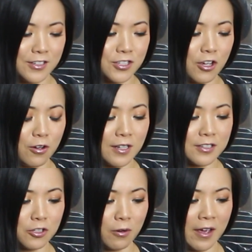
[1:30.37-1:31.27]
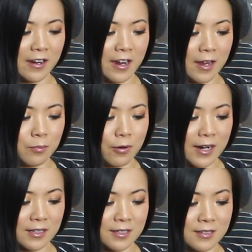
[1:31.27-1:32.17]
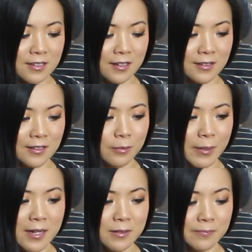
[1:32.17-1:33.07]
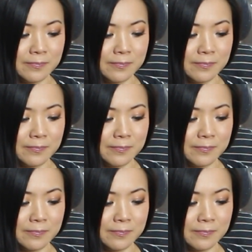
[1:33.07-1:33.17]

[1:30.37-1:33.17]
So let's go ahead and practice a little bit.